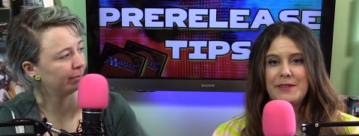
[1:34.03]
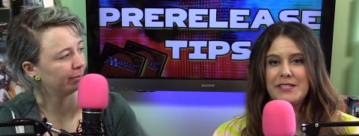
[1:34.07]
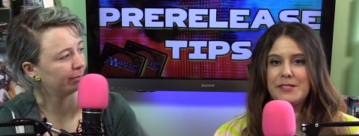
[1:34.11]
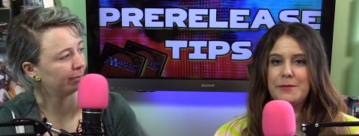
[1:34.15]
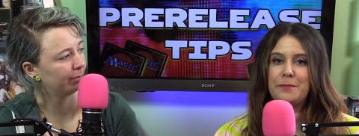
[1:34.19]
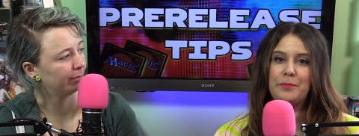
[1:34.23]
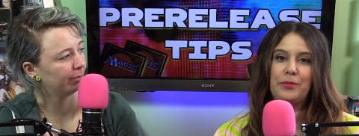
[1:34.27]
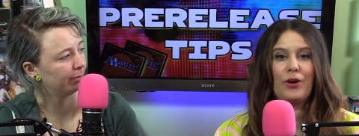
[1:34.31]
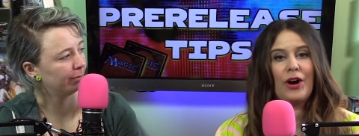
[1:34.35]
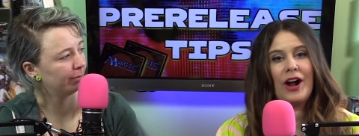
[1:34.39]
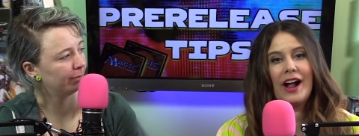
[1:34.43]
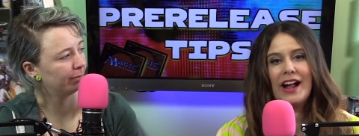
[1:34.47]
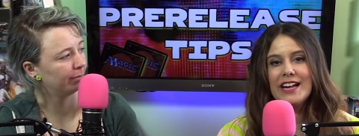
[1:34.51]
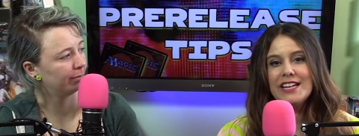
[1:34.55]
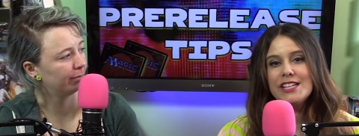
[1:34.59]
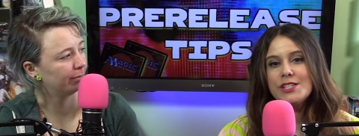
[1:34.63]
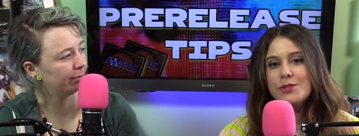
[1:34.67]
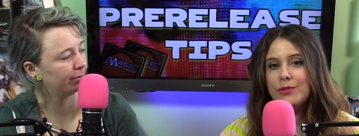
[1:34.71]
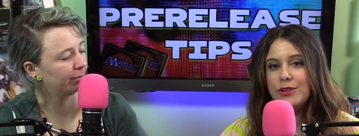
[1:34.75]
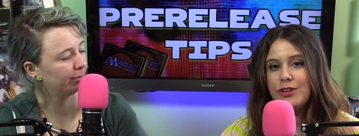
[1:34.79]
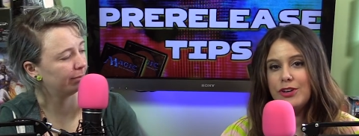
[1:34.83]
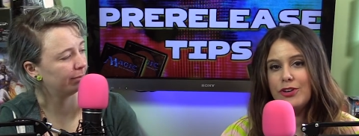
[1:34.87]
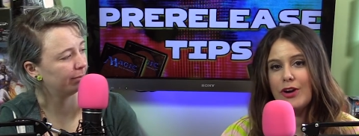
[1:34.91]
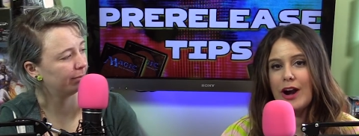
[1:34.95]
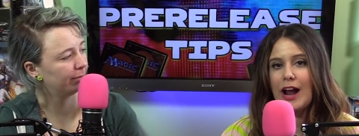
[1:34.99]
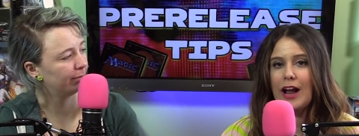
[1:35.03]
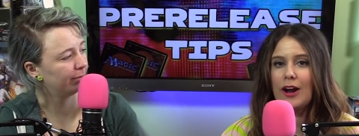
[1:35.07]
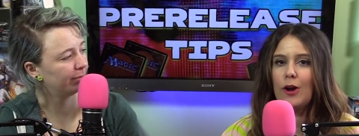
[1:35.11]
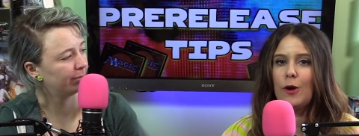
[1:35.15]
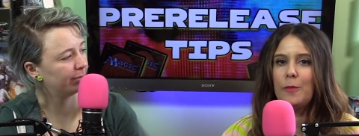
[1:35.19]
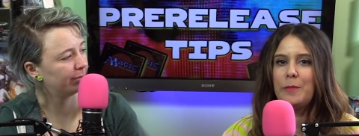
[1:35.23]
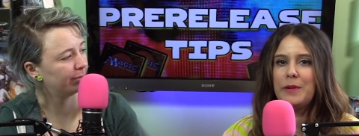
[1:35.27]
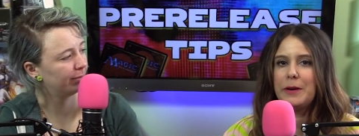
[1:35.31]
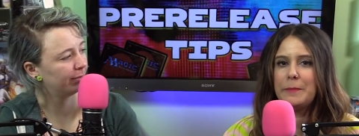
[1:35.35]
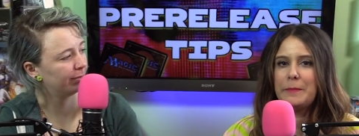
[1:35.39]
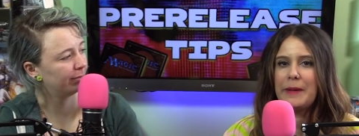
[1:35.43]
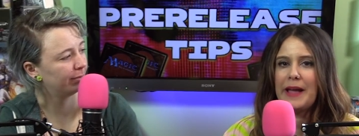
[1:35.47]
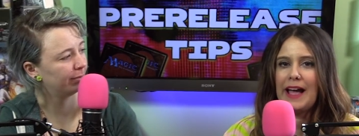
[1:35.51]
Speaker 1: to be surprised when you crack
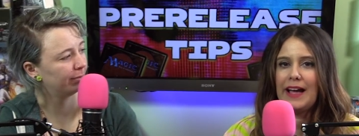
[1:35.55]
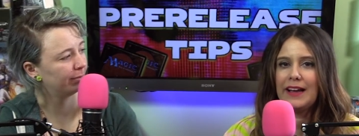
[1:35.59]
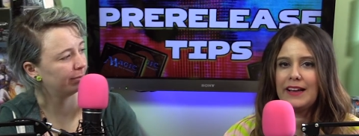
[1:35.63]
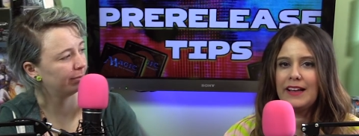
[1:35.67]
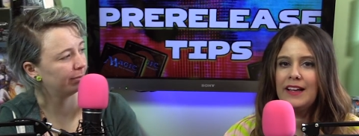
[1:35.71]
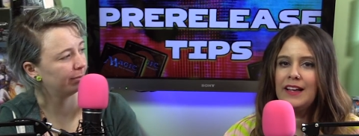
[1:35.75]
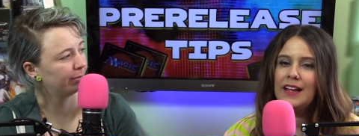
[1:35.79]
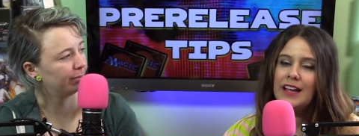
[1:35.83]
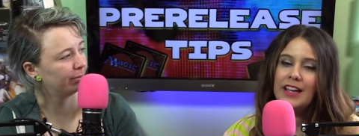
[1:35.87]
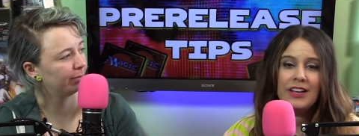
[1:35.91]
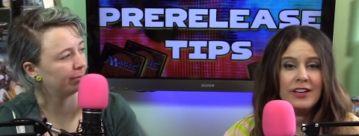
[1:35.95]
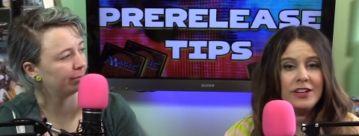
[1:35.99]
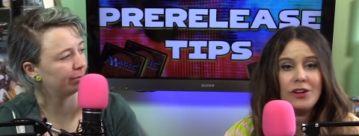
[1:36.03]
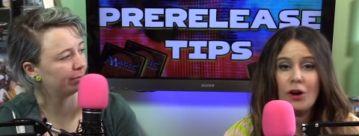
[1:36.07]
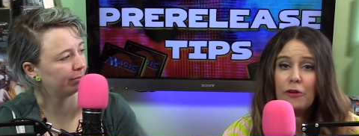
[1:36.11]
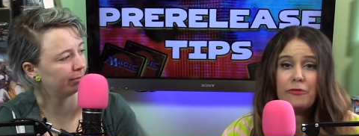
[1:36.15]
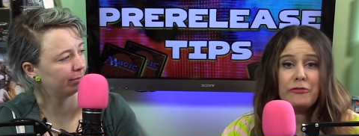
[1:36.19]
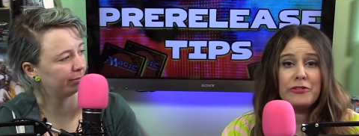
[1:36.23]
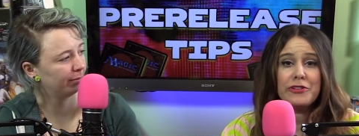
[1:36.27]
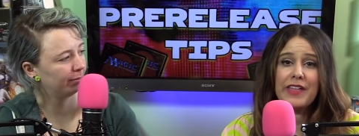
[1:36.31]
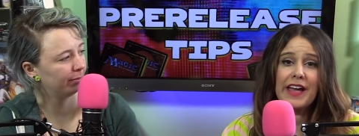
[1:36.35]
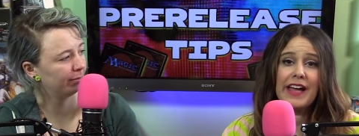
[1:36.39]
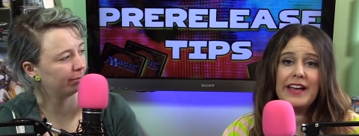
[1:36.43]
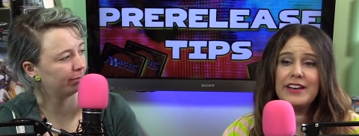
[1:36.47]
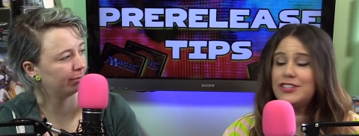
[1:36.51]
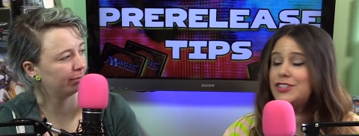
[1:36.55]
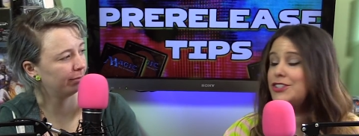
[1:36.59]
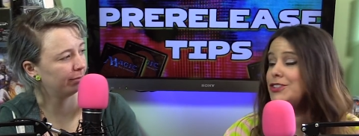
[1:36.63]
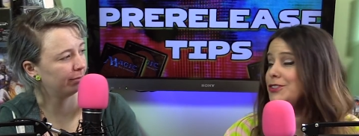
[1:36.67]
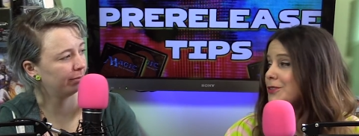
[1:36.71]
open a pack, go for that